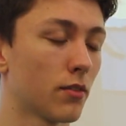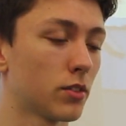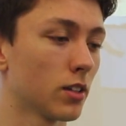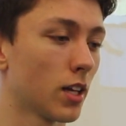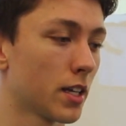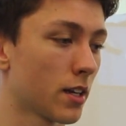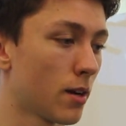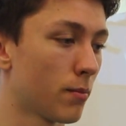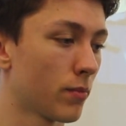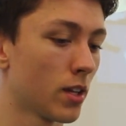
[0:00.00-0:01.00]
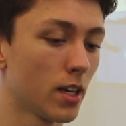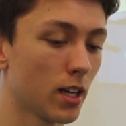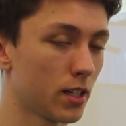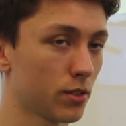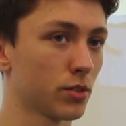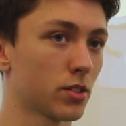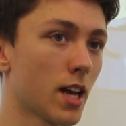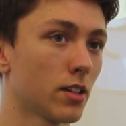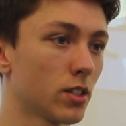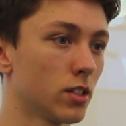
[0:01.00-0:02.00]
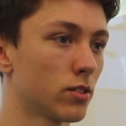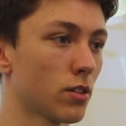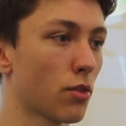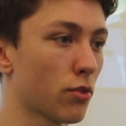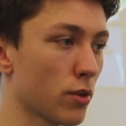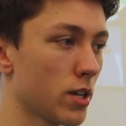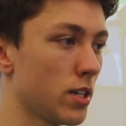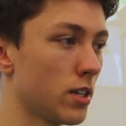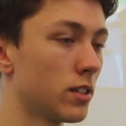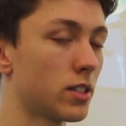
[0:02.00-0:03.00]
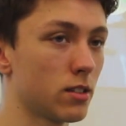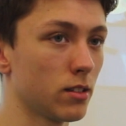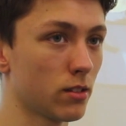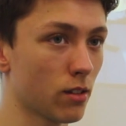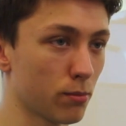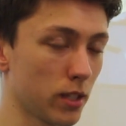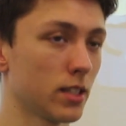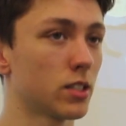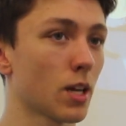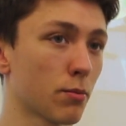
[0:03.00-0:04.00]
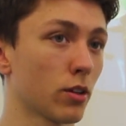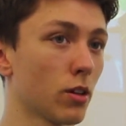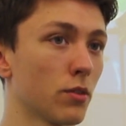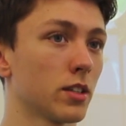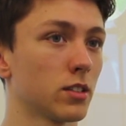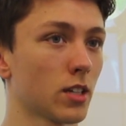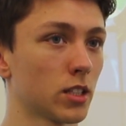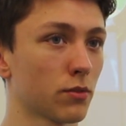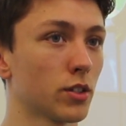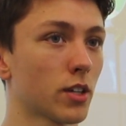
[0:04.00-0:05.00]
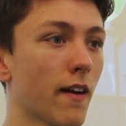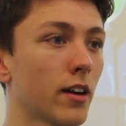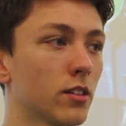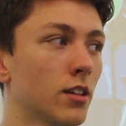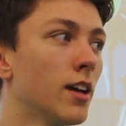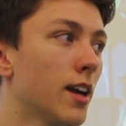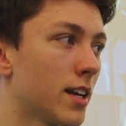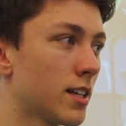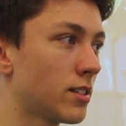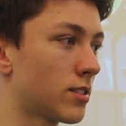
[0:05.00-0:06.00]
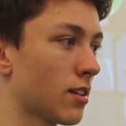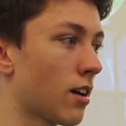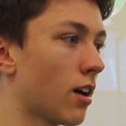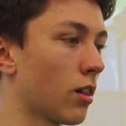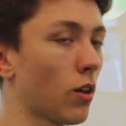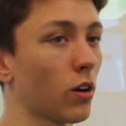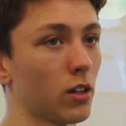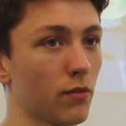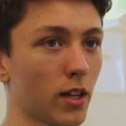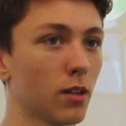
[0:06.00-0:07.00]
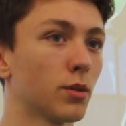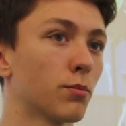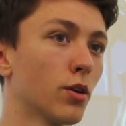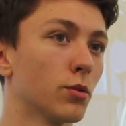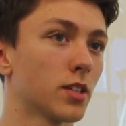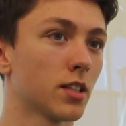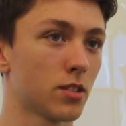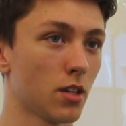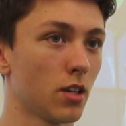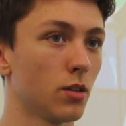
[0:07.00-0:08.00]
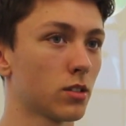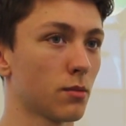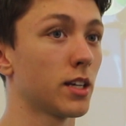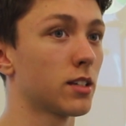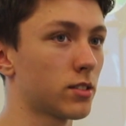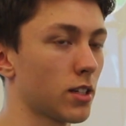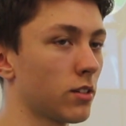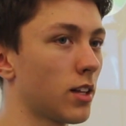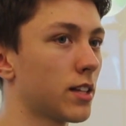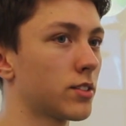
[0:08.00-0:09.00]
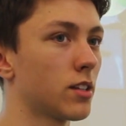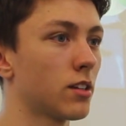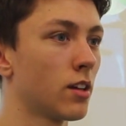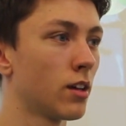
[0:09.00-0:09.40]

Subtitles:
I've done like initial sketches, 3 completely separate clothing designs for each character. It is a long development process that you use to make a single asset.